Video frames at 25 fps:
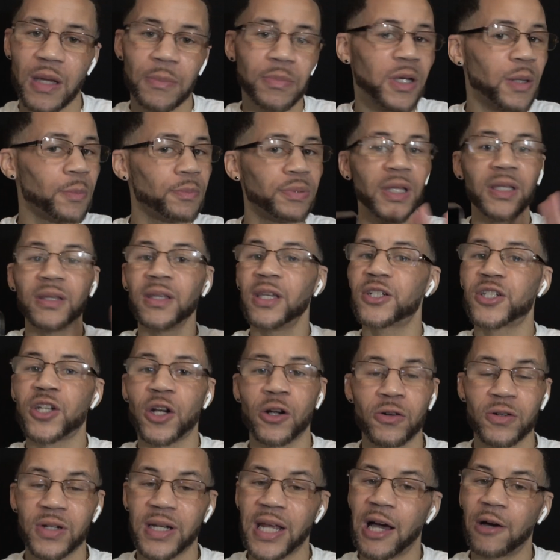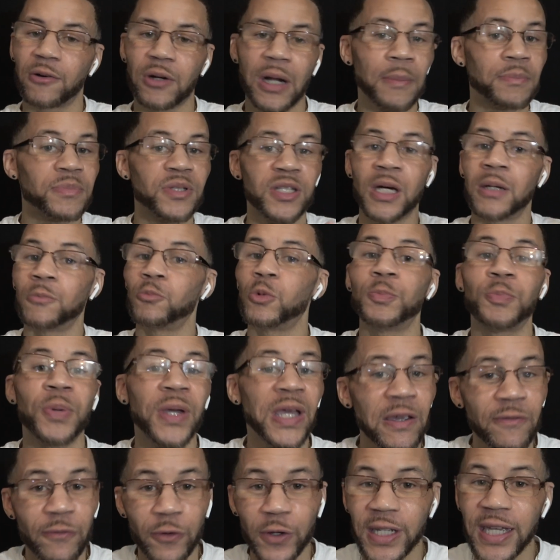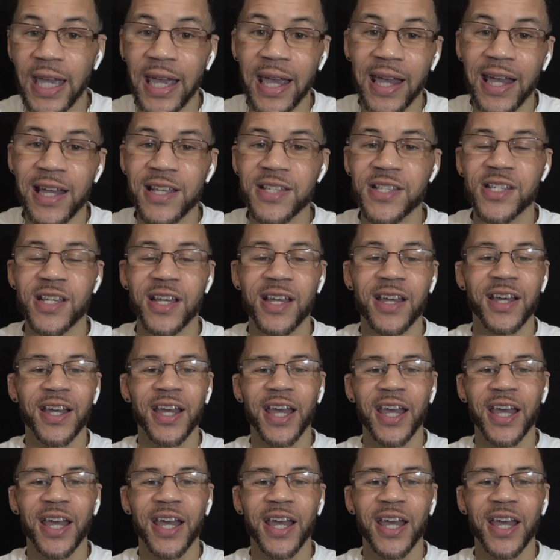I'm completely turned out. I'm done with paying for gas.